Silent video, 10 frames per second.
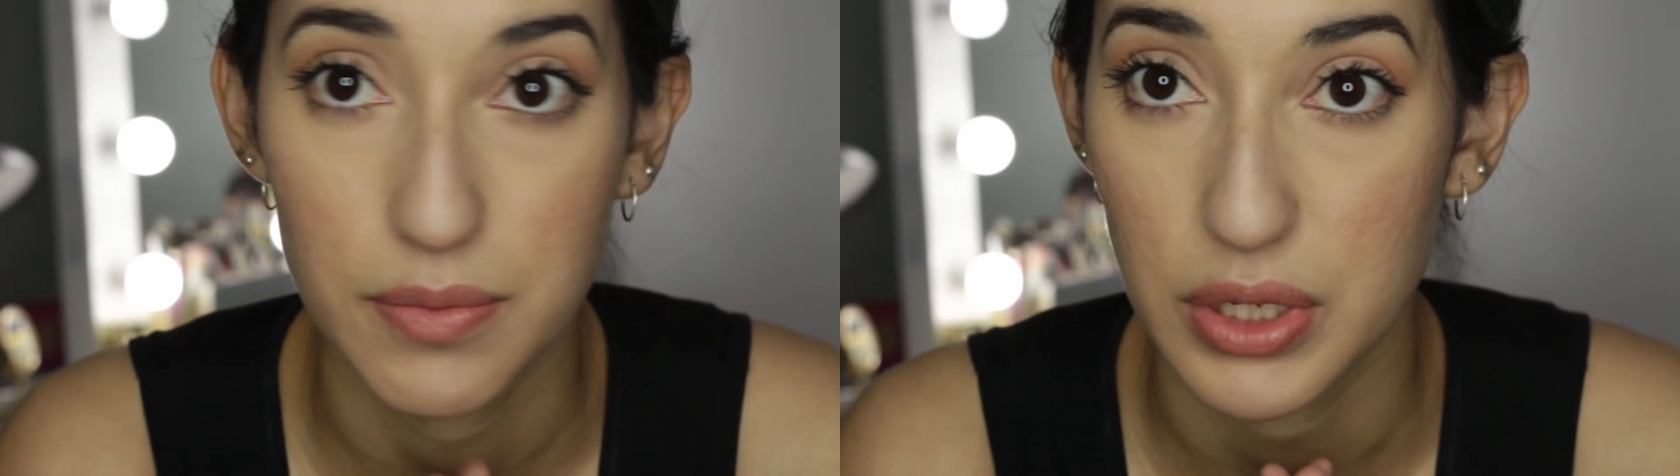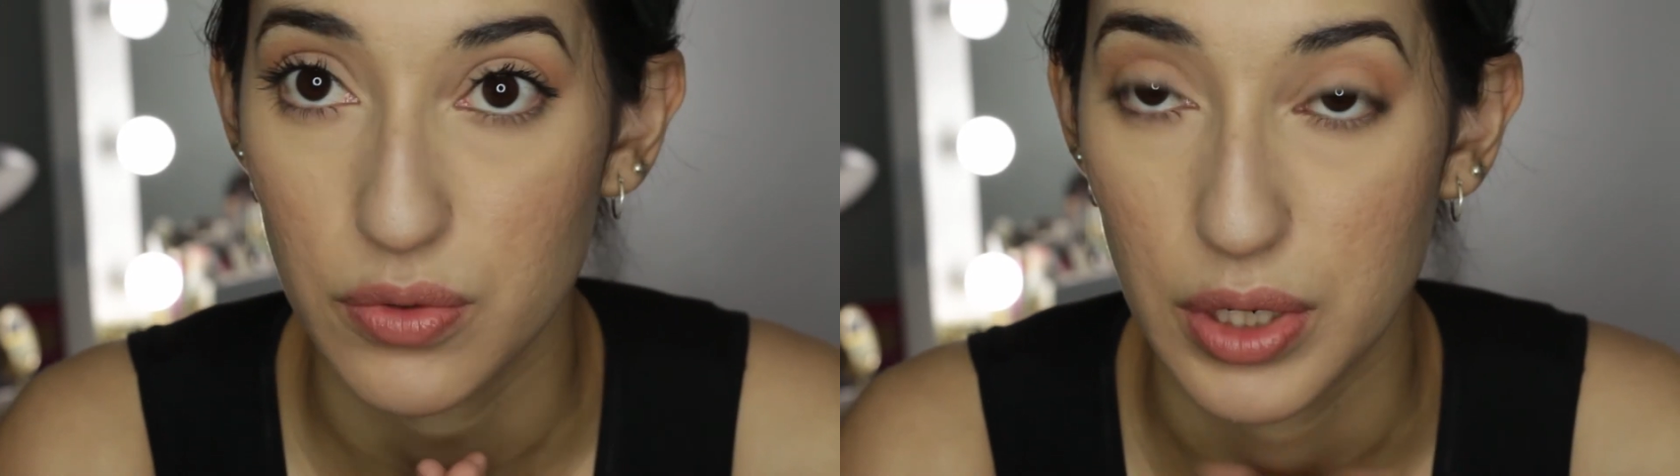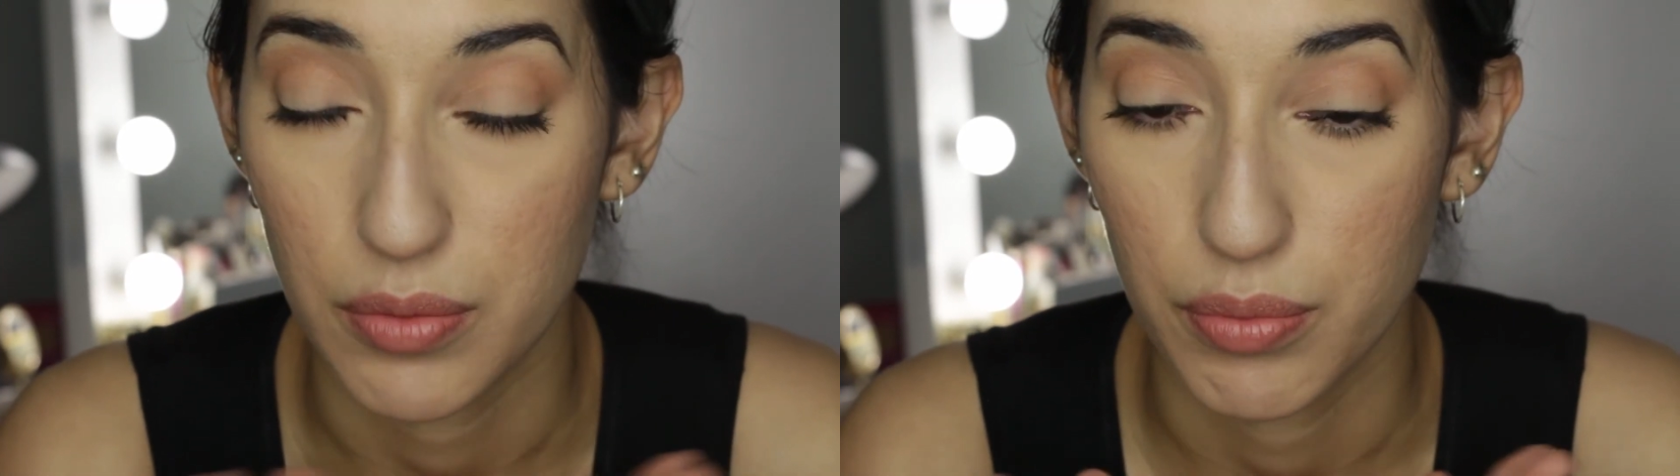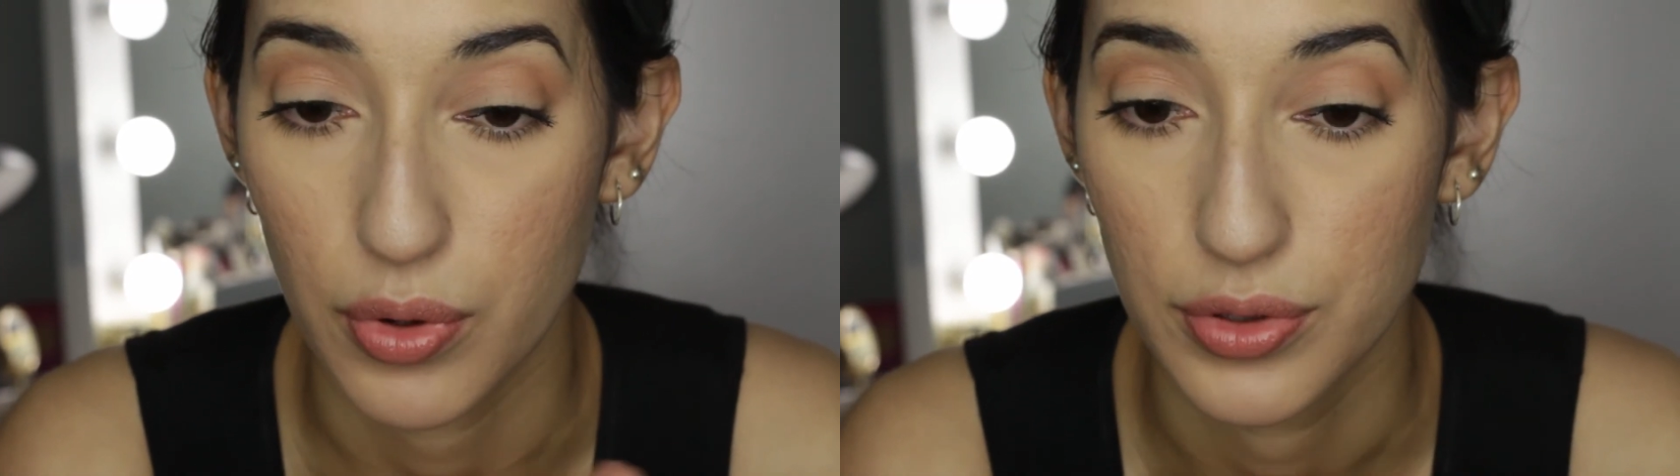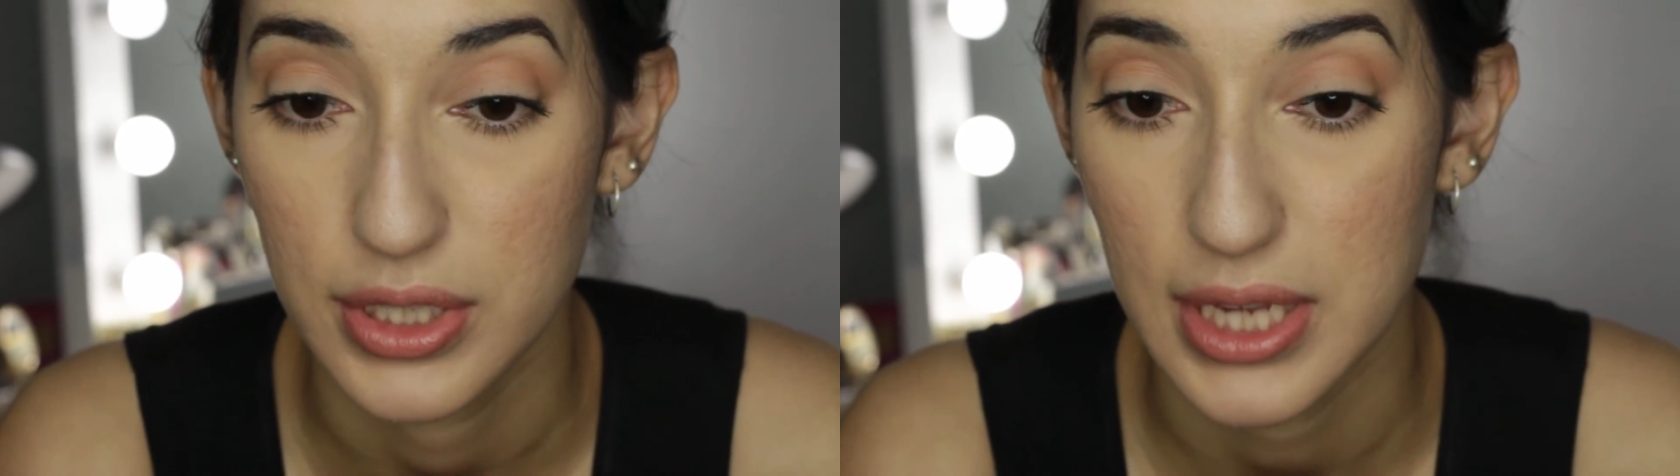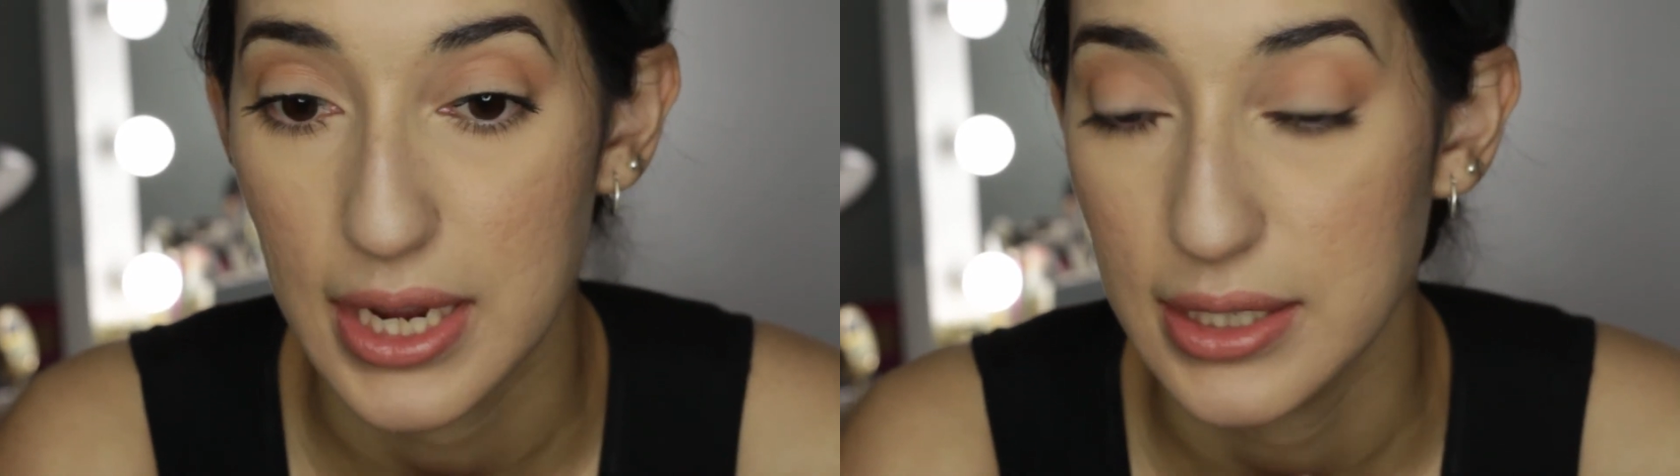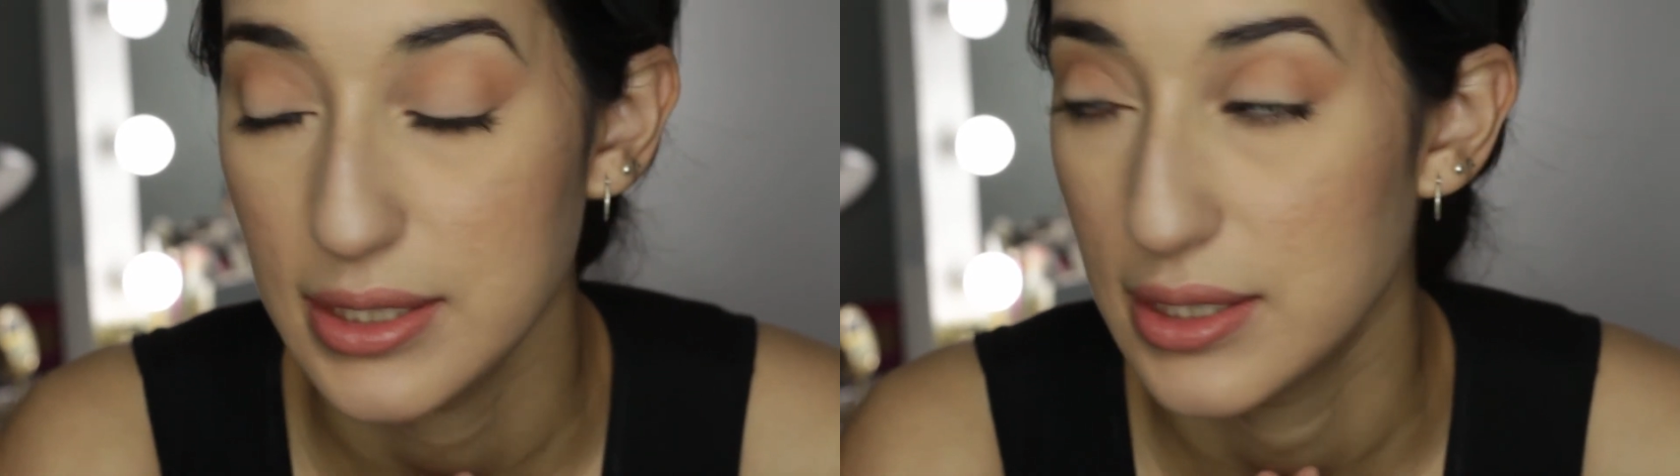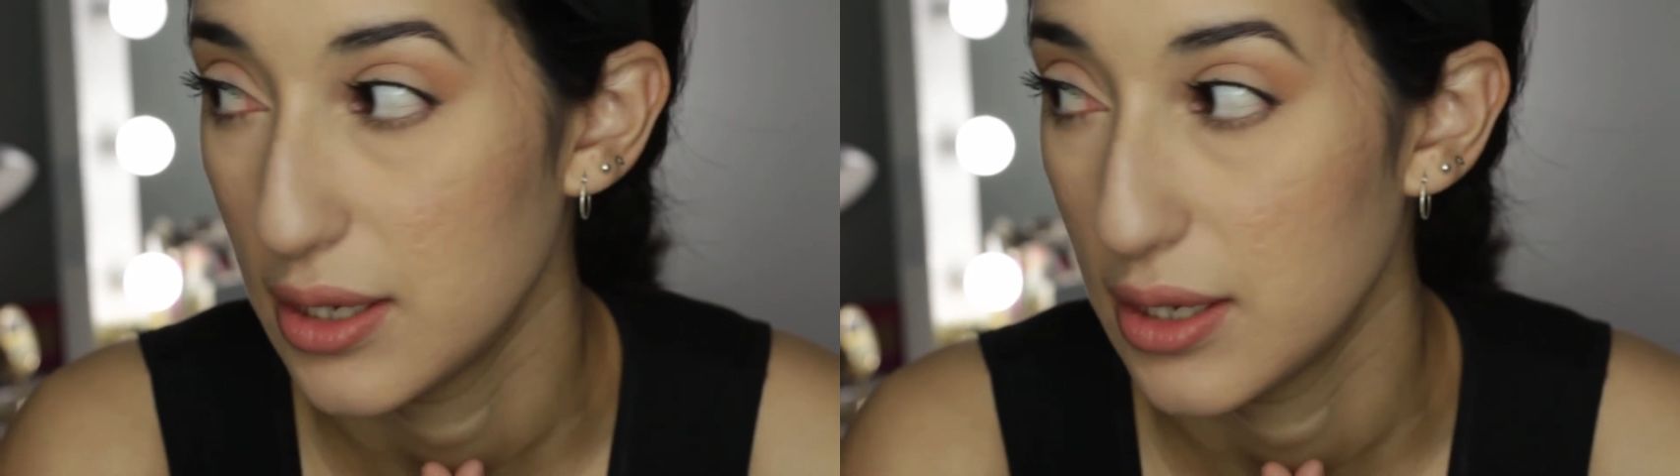between both sides.